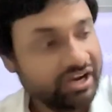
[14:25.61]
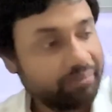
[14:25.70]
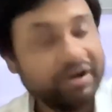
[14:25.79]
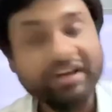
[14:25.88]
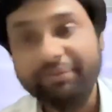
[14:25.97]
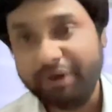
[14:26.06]

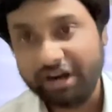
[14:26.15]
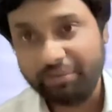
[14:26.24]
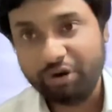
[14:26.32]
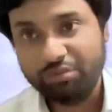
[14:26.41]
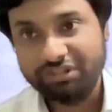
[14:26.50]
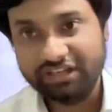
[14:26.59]
Multiple
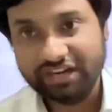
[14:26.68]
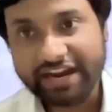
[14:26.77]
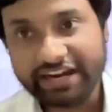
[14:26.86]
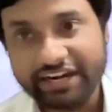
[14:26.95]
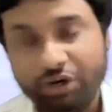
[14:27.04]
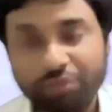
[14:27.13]
number of
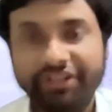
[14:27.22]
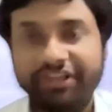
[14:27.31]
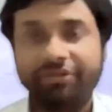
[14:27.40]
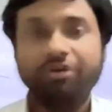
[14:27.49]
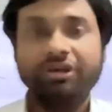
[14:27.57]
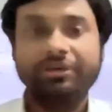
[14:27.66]
satellite need to be
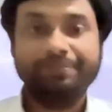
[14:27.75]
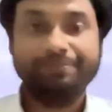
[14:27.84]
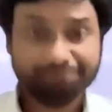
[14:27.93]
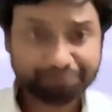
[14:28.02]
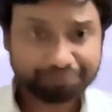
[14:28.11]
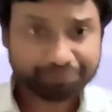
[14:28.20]
there. Okay.
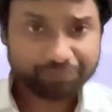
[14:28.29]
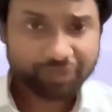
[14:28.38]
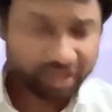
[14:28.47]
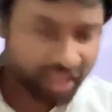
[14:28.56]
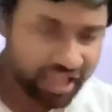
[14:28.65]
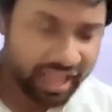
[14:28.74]

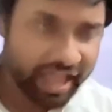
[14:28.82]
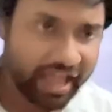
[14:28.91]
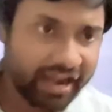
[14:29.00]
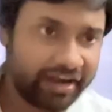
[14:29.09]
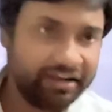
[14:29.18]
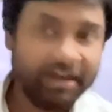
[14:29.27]

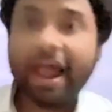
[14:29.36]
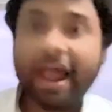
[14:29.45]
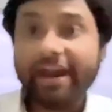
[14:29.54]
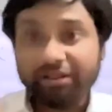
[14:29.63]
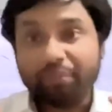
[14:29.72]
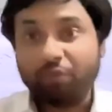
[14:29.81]
and
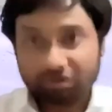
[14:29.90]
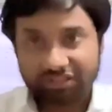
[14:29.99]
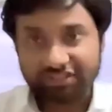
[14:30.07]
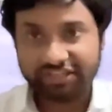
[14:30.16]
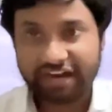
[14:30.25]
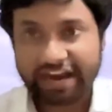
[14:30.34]
the more the
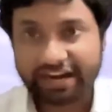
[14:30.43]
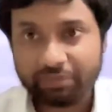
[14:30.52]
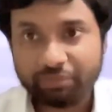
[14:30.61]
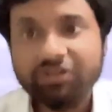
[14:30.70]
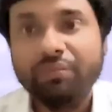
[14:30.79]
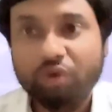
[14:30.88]
satellite
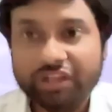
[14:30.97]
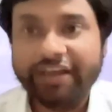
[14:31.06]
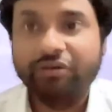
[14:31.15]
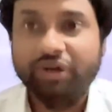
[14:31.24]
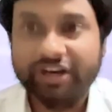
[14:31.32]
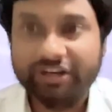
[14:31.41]
number, the more
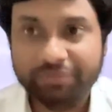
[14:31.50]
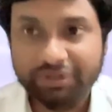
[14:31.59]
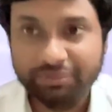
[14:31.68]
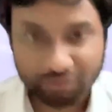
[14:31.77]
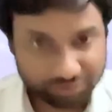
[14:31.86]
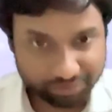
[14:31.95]
accurate will
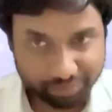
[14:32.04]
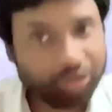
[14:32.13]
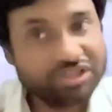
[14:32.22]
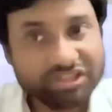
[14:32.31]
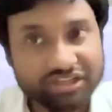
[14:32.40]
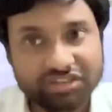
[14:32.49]
be your
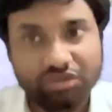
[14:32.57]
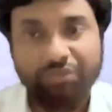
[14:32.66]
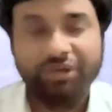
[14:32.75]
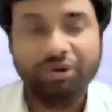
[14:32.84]
positioning should be.